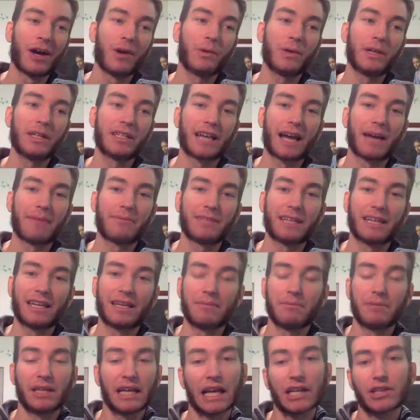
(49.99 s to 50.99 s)
We typed
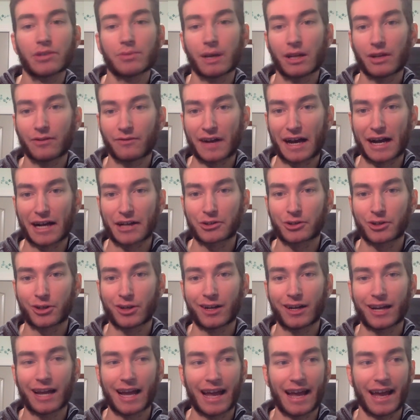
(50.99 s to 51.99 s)
in pH
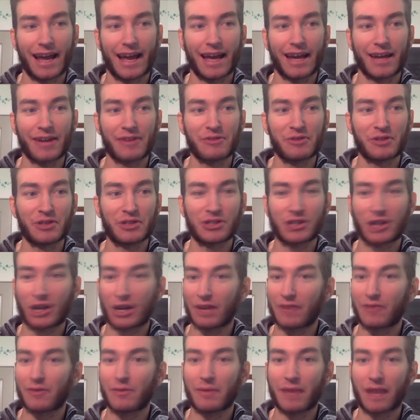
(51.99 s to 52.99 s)
manufacturer and we
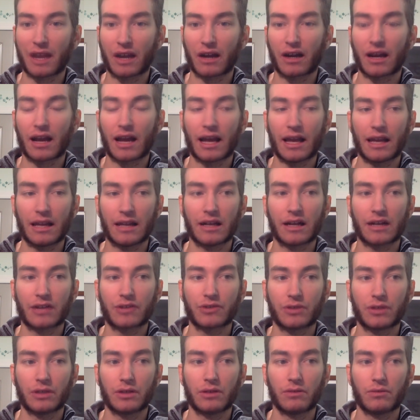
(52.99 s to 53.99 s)
started from there. And
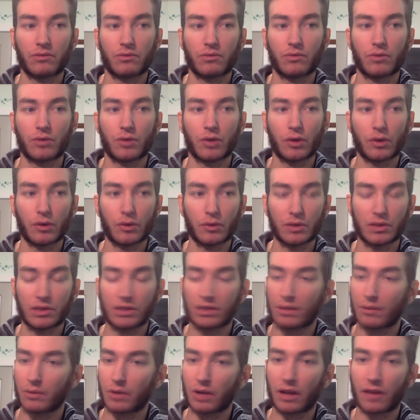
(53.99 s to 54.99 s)
actually, it was
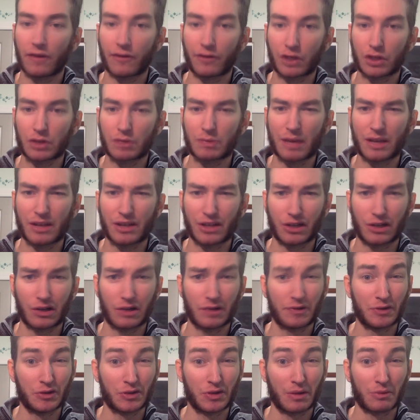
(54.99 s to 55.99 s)
someone on the first page. I don't know
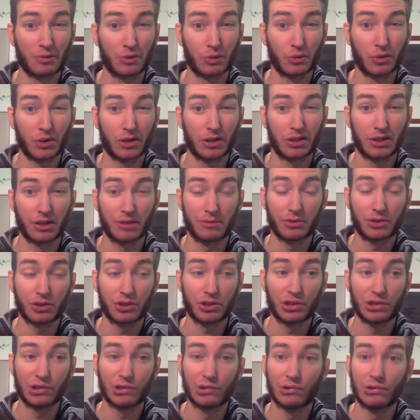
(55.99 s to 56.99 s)
if it was number one or number
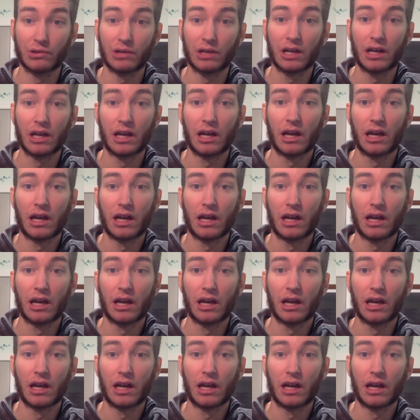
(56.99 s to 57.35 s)
two.